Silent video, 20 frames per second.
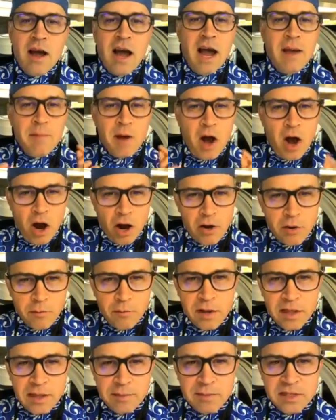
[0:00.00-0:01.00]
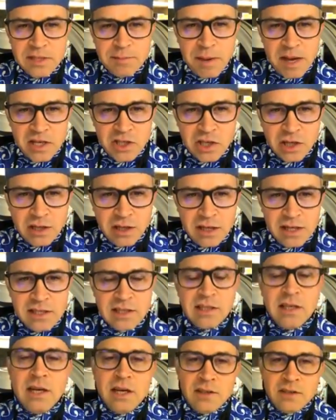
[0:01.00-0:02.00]
I'm a heart rhythm
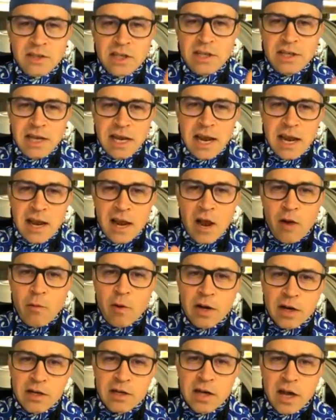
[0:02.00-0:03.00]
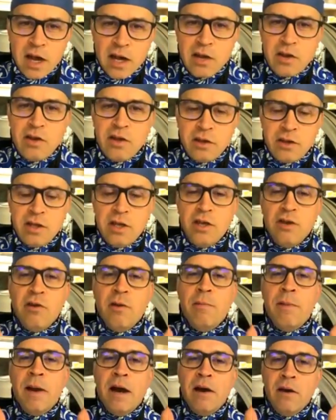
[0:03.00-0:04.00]
specialist. Today I want to talk to you
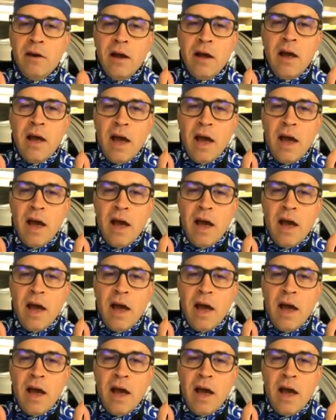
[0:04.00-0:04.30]
about